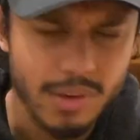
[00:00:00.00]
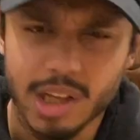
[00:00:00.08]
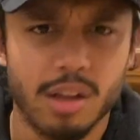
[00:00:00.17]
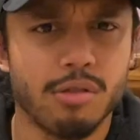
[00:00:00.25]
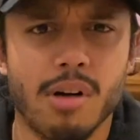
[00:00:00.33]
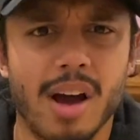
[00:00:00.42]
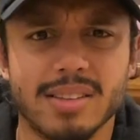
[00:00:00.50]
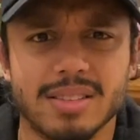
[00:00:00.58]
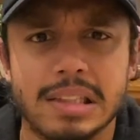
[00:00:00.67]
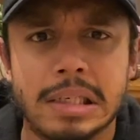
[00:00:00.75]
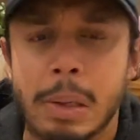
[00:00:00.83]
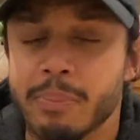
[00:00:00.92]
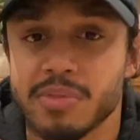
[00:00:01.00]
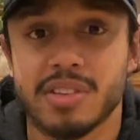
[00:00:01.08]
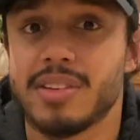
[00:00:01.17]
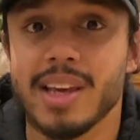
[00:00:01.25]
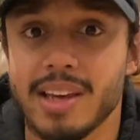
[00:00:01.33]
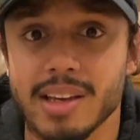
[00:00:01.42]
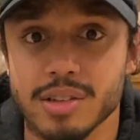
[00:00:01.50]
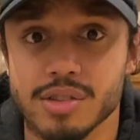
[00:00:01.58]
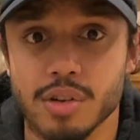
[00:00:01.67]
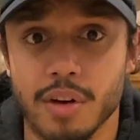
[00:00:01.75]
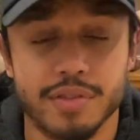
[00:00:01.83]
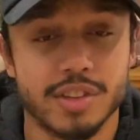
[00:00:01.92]
The rice, sticky and
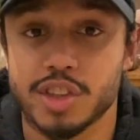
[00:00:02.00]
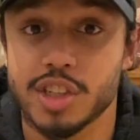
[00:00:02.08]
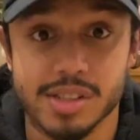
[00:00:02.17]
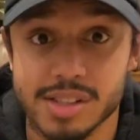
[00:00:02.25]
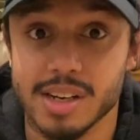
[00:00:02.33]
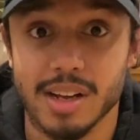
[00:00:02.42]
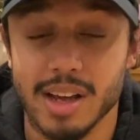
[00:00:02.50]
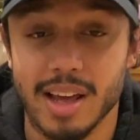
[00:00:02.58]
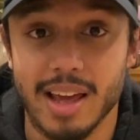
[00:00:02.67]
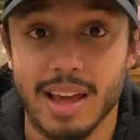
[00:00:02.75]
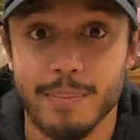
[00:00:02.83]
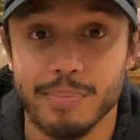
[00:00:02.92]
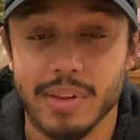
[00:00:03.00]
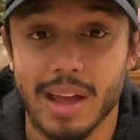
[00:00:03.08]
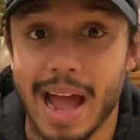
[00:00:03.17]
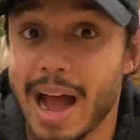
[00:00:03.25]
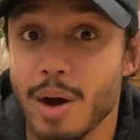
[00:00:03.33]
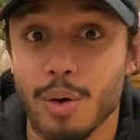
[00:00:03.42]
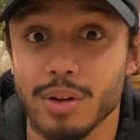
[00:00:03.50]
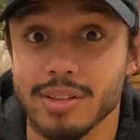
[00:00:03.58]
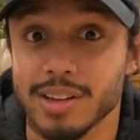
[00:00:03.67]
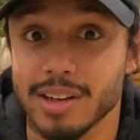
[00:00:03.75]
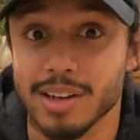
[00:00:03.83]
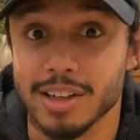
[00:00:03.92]
soft, just how
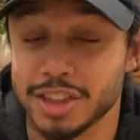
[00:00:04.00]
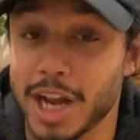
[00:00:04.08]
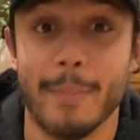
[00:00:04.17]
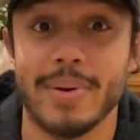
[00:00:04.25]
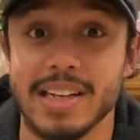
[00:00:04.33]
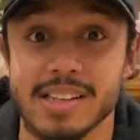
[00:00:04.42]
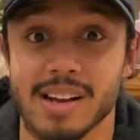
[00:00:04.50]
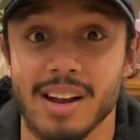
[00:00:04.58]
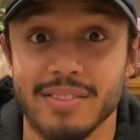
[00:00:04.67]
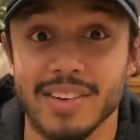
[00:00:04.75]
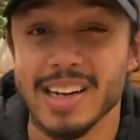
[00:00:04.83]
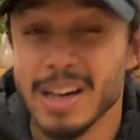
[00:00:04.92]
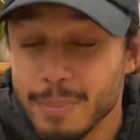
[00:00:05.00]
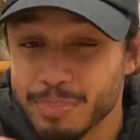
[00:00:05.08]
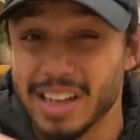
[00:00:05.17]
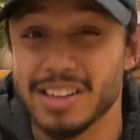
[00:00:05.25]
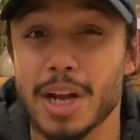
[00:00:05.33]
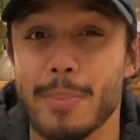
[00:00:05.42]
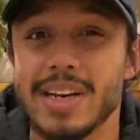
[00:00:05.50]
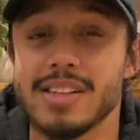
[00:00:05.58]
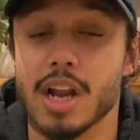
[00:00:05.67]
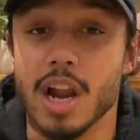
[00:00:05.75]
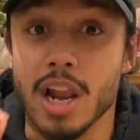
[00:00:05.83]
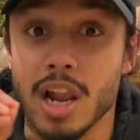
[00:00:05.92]
the Japanese love it. And the
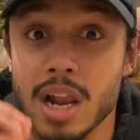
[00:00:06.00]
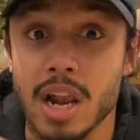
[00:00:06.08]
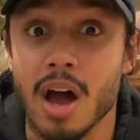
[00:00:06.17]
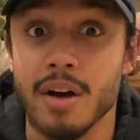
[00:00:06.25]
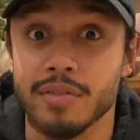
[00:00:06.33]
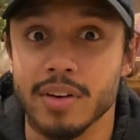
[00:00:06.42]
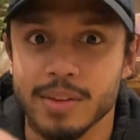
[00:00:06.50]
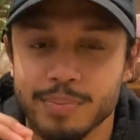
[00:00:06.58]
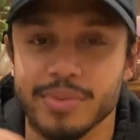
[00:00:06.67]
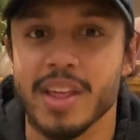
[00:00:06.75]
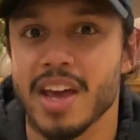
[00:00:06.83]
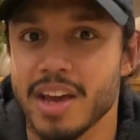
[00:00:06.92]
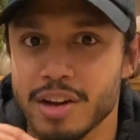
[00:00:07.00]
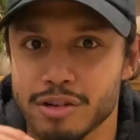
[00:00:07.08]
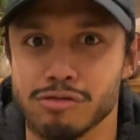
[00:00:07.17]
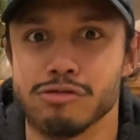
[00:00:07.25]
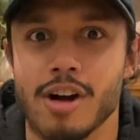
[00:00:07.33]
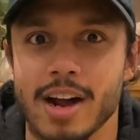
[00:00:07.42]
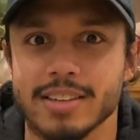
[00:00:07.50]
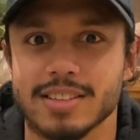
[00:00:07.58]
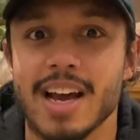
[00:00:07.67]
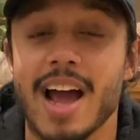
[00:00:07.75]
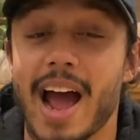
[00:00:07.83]
Japanese love their rice.